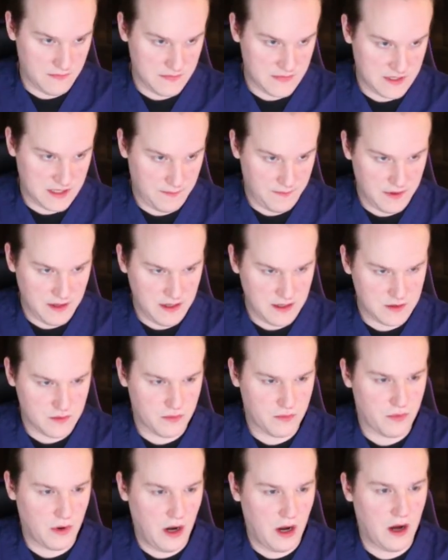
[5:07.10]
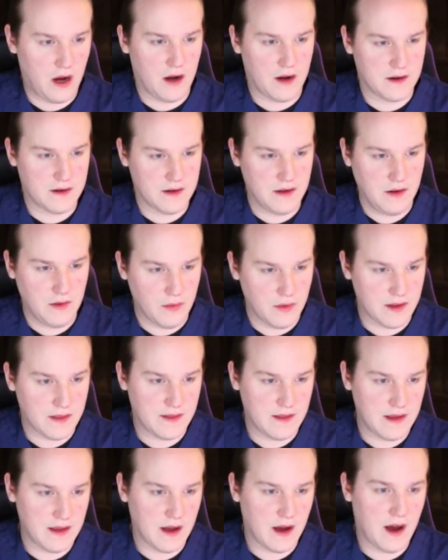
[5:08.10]
Something is wrong
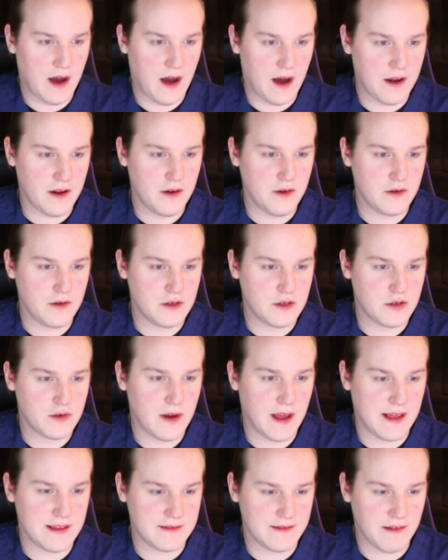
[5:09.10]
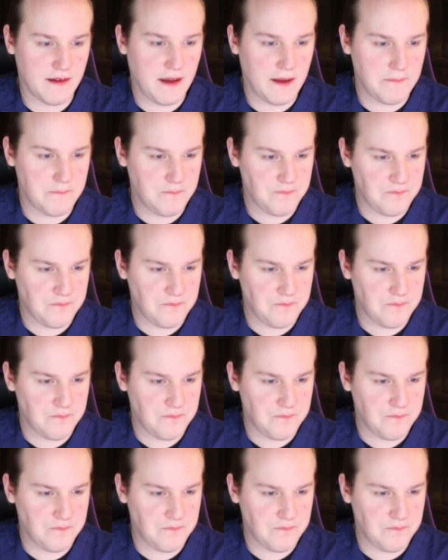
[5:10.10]
with the auto translate.